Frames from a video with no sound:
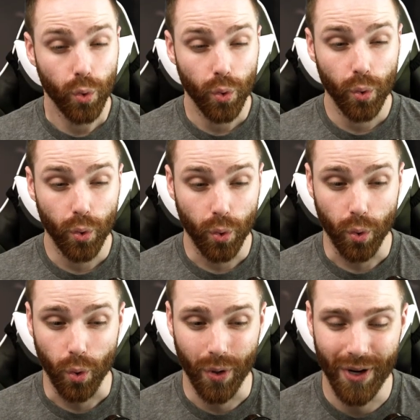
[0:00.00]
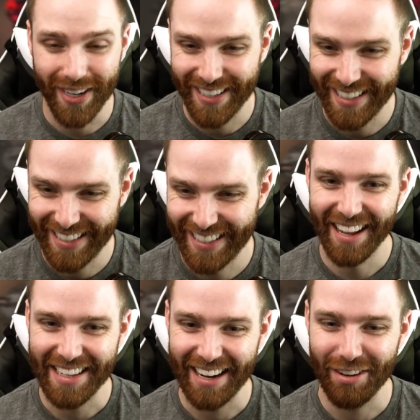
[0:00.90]
Ooh.
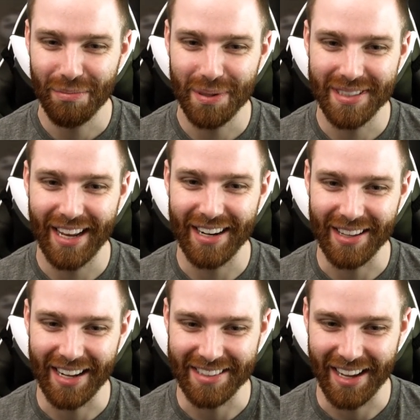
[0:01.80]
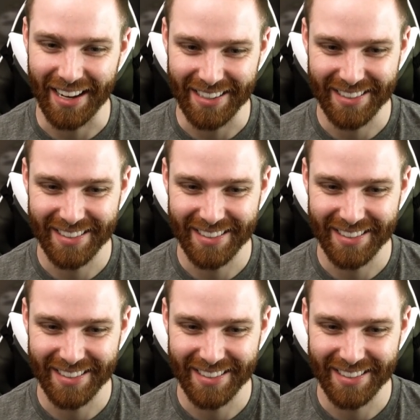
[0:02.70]
I can't even pretend to like that.